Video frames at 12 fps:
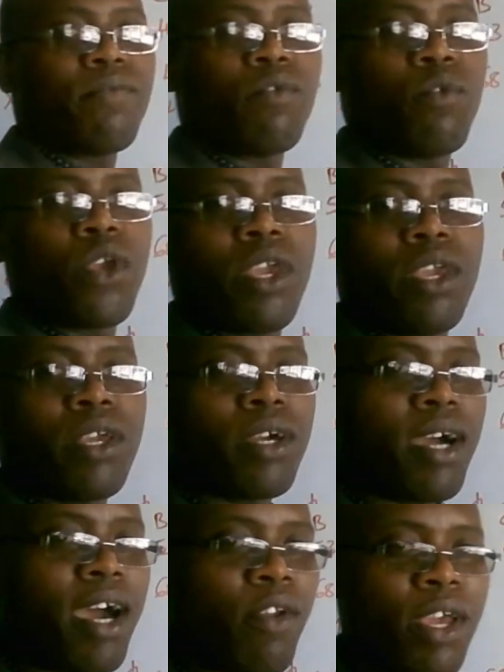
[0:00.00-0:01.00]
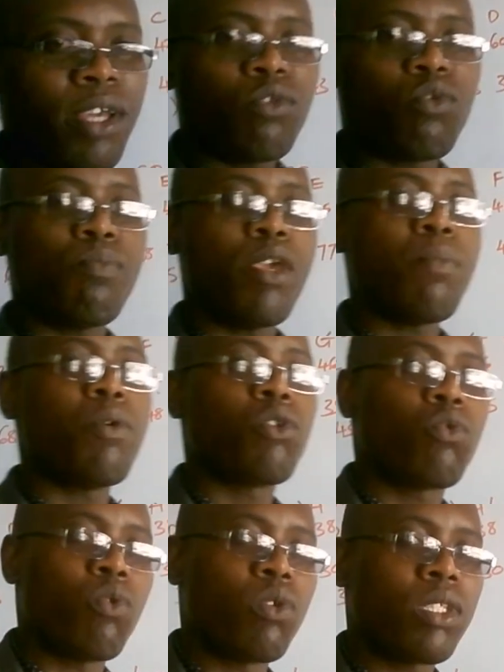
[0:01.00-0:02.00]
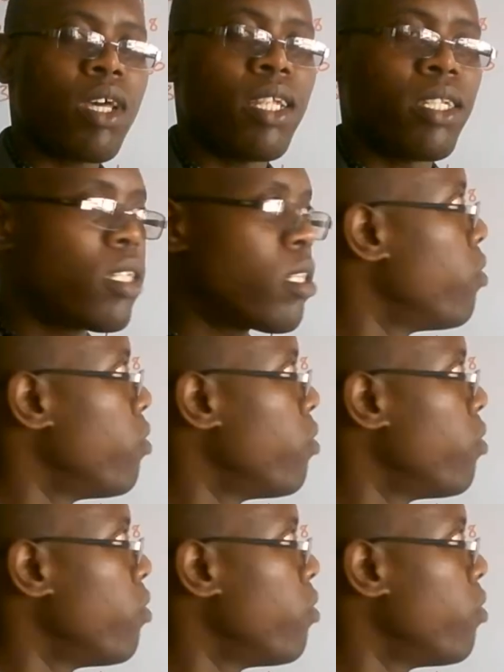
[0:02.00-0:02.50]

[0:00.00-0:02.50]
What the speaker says: we are going to be able to start